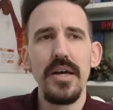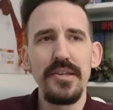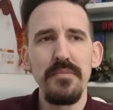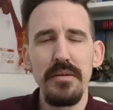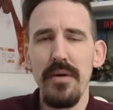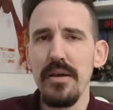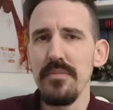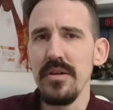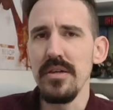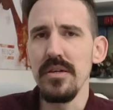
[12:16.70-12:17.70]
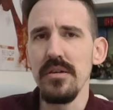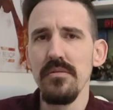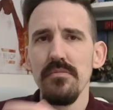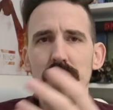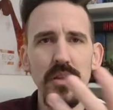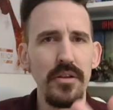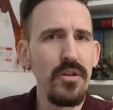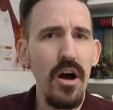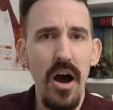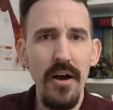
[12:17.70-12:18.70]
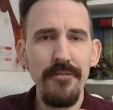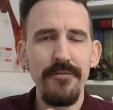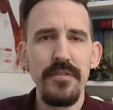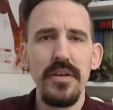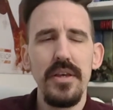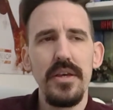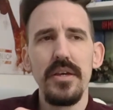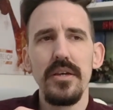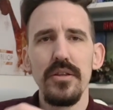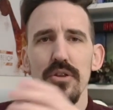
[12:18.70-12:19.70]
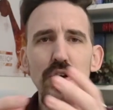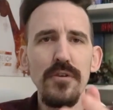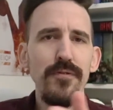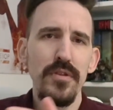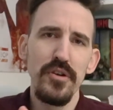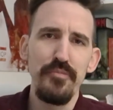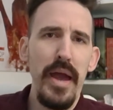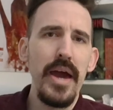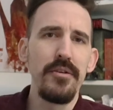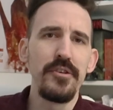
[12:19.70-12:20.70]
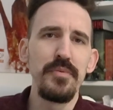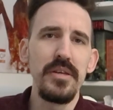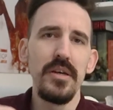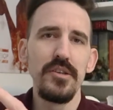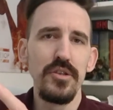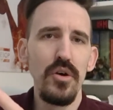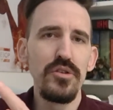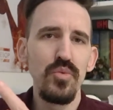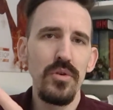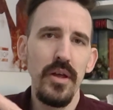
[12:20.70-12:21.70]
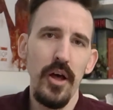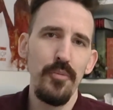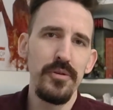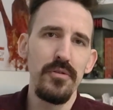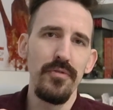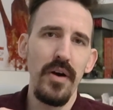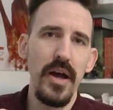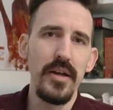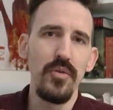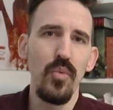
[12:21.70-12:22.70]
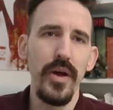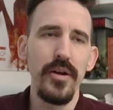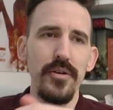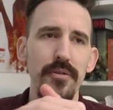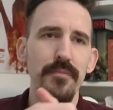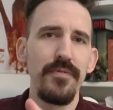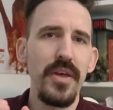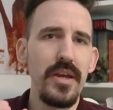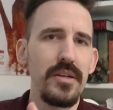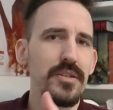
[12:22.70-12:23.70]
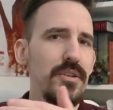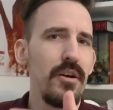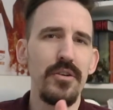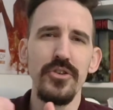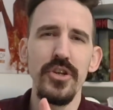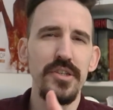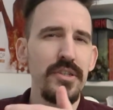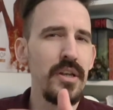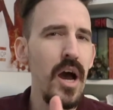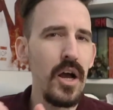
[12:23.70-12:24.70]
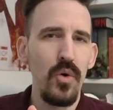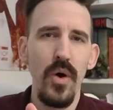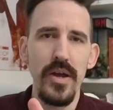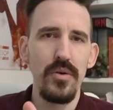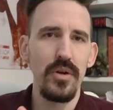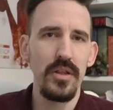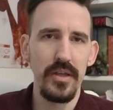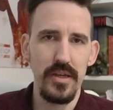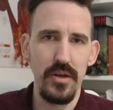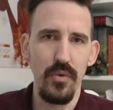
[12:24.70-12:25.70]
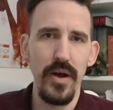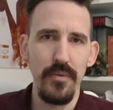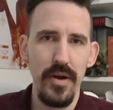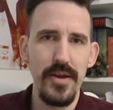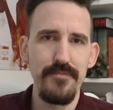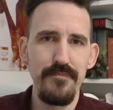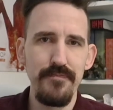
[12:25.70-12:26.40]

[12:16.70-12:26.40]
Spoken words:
something might be a little off, look for those patterns, because those will help you find where things are just not quite clicking quite right.